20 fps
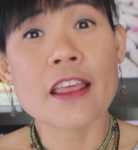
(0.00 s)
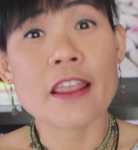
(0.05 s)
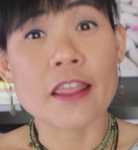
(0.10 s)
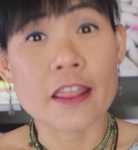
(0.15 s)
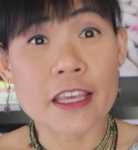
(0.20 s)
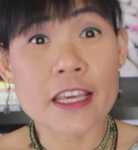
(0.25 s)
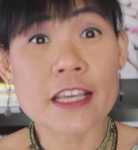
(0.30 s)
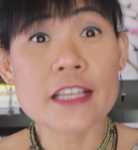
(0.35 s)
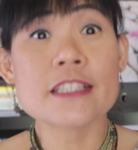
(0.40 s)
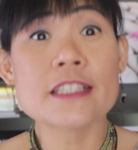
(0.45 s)

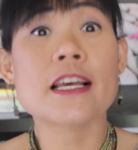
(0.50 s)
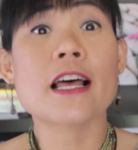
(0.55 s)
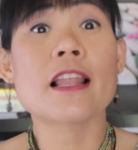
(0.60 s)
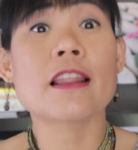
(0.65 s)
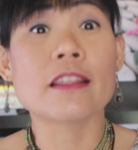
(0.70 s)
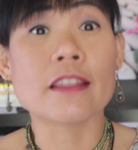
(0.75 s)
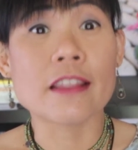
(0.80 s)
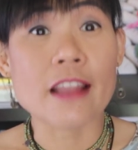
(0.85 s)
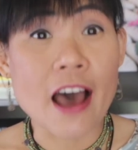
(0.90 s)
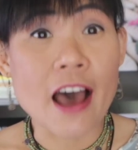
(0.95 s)
These are
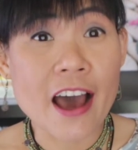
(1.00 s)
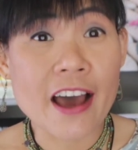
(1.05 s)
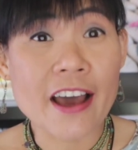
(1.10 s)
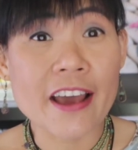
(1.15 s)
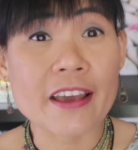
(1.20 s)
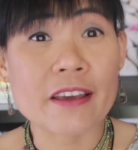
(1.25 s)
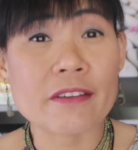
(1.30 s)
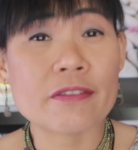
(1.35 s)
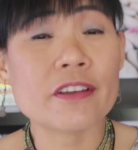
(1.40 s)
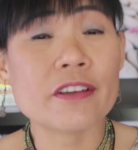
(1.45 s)

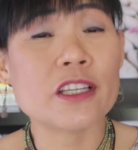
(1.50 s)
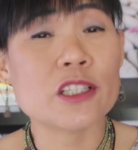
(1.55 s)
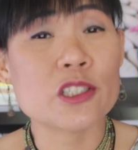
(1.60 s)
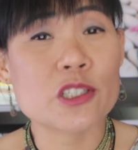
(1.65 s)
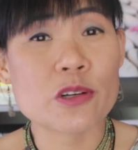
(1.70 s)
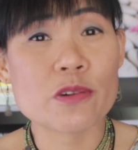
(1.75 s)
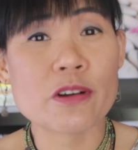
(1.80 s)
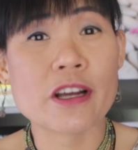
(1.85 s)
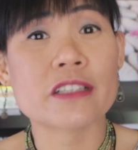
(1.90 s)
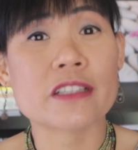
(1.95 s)
live
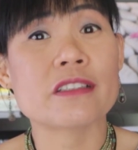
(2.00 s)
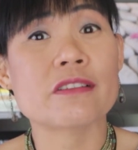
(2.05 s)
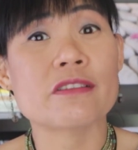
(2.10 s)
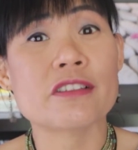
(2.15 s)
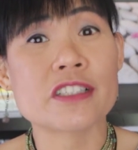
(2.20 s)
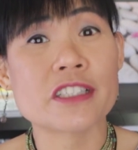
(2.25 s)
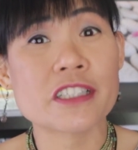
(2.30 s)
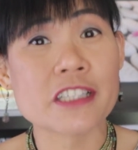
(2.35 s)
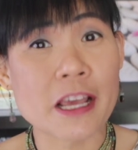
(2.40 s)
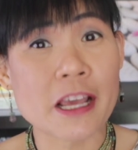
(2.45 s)
interactive
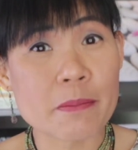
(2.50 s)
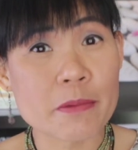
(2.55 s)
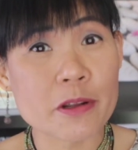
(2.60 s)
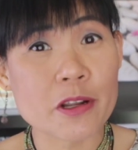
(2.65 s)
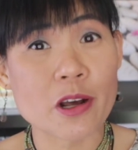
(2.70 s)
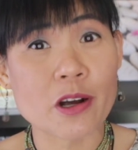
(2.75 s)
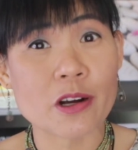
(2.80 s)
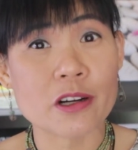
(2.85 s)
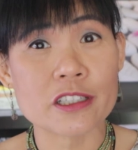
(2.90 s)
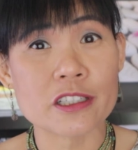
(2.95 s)

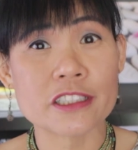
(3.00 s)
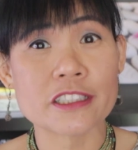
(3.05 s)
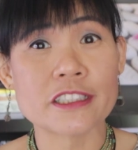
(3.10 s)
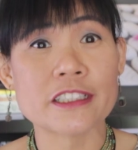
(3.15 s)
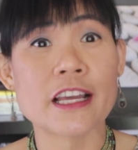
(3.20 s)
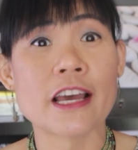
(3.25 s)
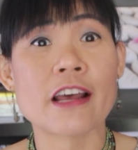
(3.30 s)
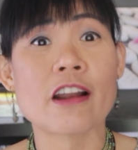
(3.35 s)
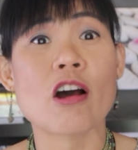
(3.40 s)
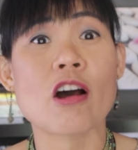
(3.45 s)
seminars
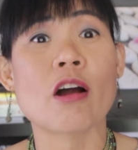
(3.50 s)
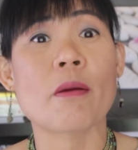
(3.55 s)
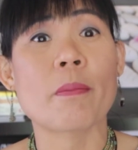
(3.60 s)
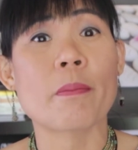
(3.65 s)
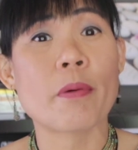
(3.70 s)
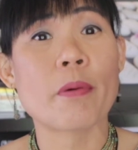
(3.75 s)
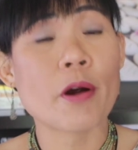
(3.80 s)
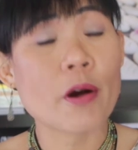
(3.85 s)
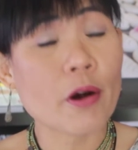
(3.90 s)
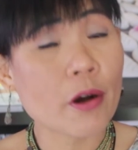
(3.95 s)
that are
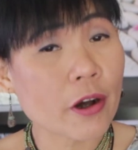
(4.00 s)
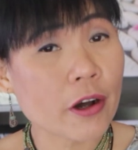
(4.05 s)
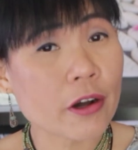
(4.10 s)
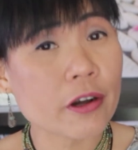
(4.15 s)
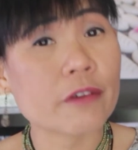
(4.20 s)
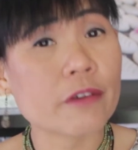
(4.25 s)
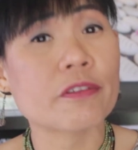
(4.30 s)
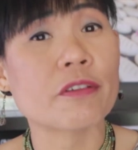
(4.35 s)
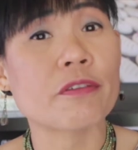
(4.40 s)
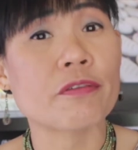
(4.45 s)

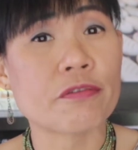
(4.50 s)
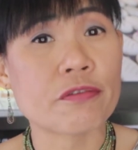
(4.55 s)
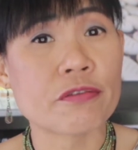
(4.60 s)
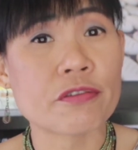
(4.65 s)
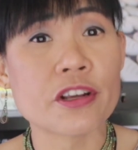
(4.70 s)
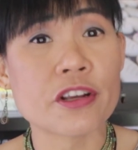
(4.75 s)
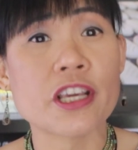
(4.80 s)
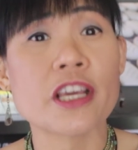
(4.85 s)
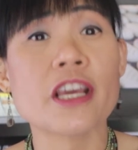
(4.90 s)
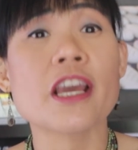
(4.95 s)
part of the
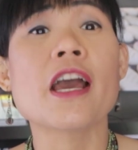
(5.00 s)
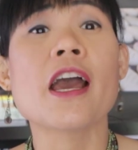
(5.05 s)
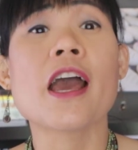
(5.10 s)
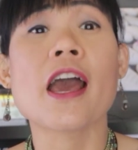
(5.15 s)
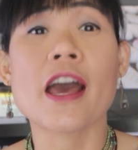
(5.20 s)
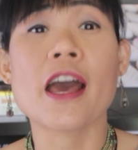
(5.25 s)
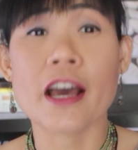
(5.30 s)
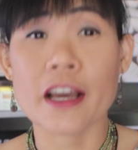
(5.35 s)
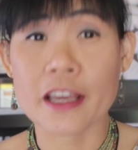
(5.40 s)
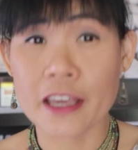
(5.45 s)
free
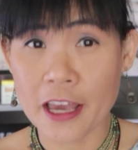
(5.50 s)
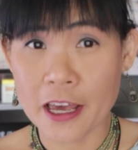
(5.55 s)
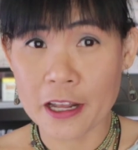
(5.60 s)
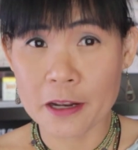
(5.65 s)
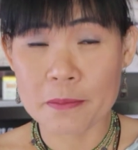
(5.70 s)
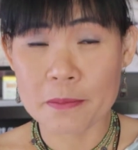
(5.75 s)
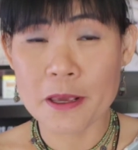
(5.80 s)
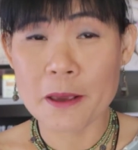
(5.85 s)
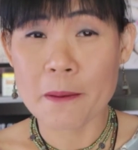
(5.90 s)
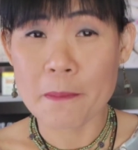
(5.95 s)

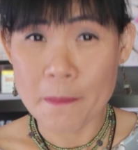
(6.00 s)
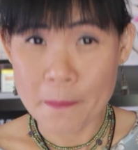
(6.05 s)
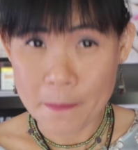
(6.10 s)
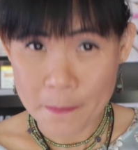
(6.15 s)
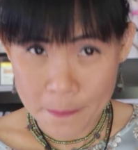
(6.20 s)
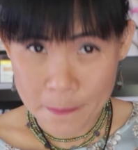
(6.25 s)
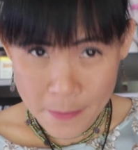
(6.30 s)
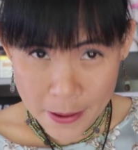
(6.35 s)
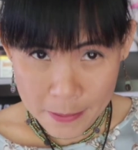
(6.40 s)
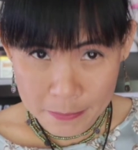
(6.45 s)
Academy
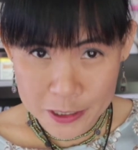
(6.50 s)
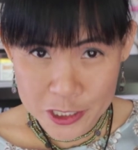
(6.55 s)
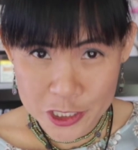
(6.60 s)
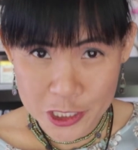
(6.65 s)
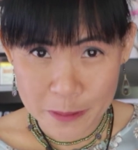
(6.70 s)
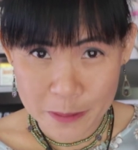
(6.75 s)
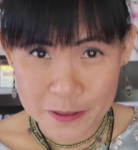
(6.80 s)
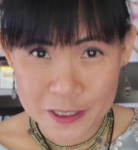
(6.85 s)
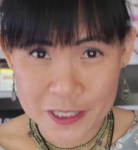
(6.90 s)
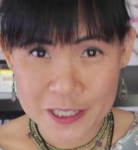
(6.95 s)

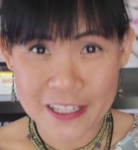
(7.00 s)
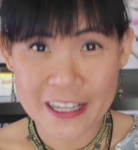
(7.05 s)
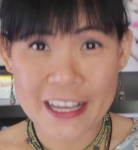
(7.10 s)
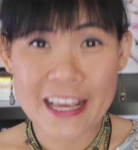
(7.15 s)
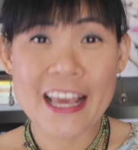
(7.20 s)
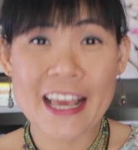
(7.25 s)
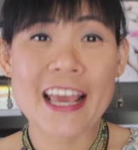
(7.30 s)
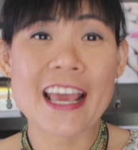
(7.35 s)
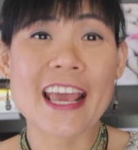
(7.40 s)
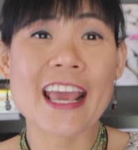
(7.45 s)
memberships.
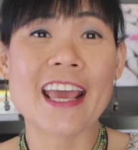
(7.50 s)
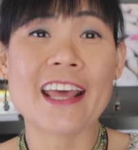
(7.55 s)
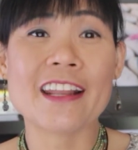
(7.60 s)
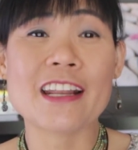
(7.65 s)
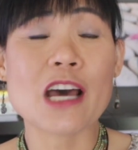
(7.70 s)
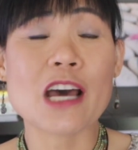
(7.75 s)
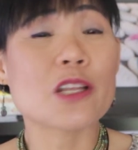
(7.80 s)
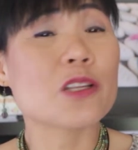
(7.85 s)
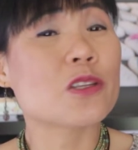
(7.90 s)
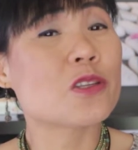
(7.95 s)

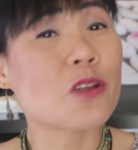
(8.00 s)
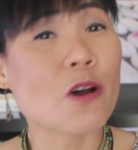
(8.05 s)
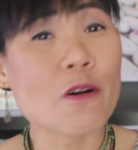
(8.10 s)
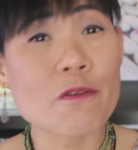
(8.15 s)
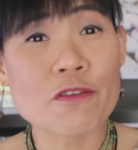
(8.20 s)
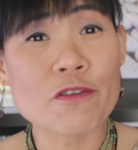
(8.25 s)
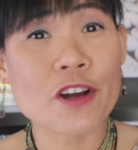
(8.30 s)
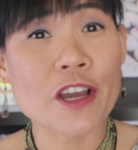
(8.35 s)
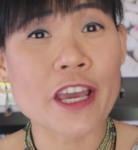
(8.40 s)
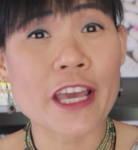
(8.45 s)
And
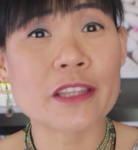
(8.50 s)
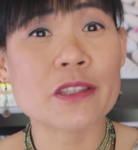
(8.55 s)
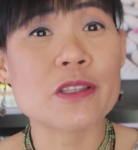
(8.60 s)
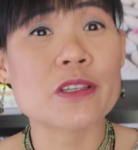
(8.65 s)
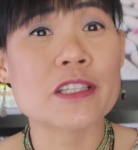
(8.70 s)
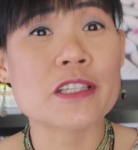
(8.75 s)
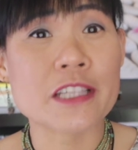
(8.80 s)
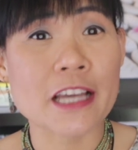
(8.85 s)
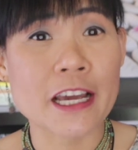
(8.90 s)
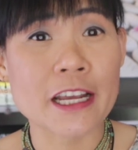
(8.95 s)
don't forget
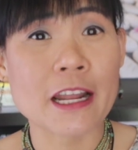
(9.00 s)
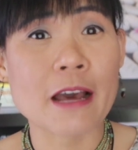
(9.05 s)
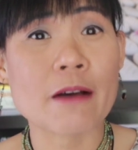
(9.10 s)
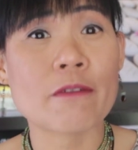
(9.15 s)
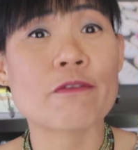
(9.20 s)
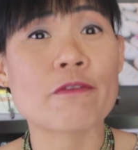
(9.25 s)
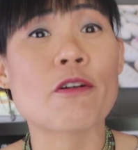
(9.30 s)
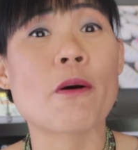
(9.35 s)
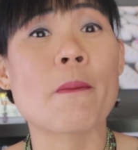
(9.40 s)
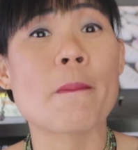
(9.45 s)
to sign
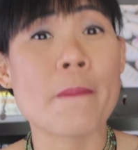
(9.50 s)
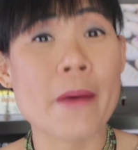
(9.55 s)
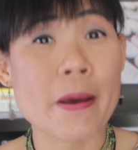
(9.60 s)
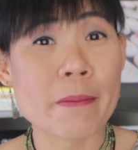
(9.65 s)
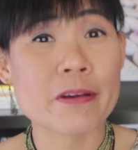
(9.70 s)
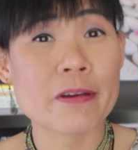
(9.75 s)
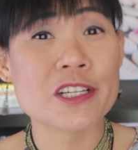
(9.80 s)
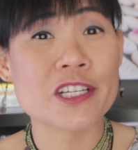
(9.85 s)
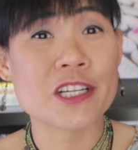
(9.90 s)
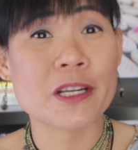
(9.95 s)
up for
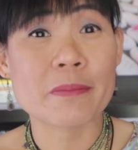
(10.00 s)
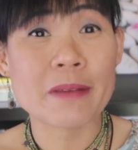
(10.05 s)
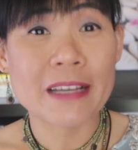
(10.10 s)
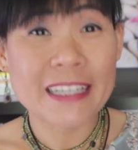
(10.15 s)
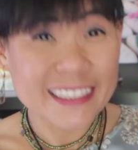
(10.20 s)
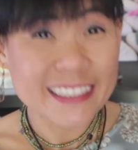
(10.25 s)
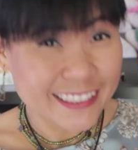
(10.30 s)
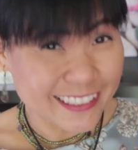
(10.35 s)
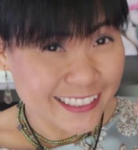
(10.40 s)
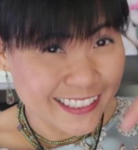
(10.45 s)
membership
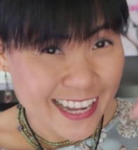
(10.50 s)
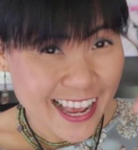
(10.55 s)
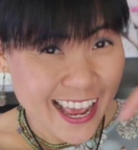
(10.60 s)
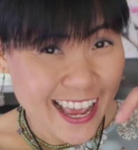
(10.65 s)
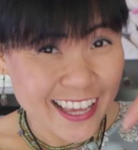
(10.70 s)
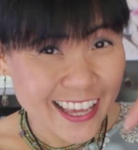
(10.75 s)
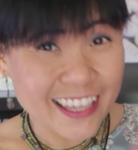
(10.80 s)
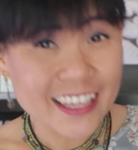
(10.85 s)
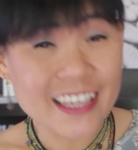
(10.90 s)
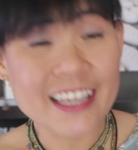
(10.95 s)

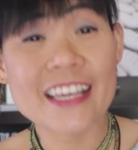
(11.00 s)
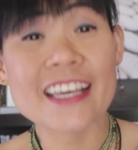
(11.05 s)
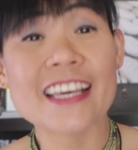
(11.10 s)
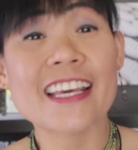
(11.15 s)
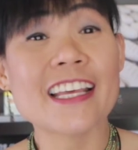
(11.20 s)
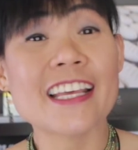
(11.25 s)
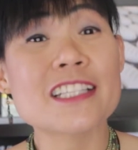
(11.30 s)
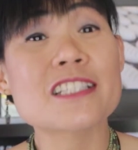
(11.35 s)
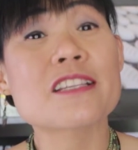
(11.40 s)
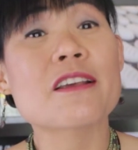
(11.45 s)
today.
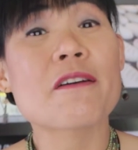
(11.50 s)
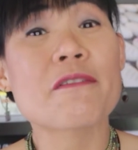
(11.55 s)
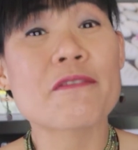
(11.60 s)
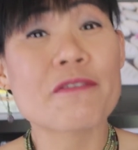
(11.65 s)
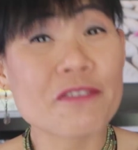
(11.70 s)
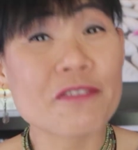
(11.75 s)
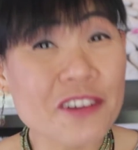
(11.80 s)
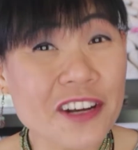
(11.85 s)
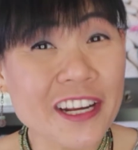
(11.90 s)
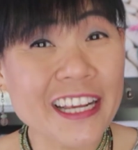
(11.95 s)
It's
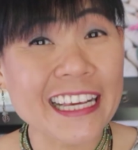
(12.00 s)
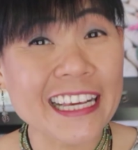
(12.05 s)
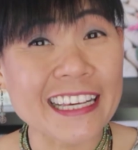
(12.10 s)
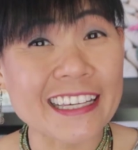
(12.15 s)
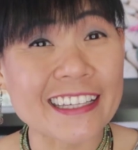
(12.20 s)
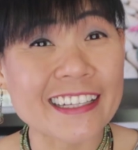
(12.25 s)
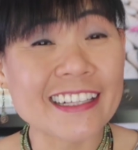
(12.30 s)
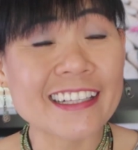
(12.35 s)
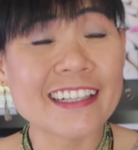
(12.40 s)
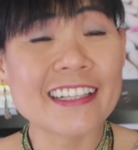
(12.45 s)

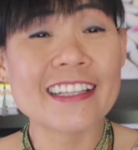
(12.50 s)
free.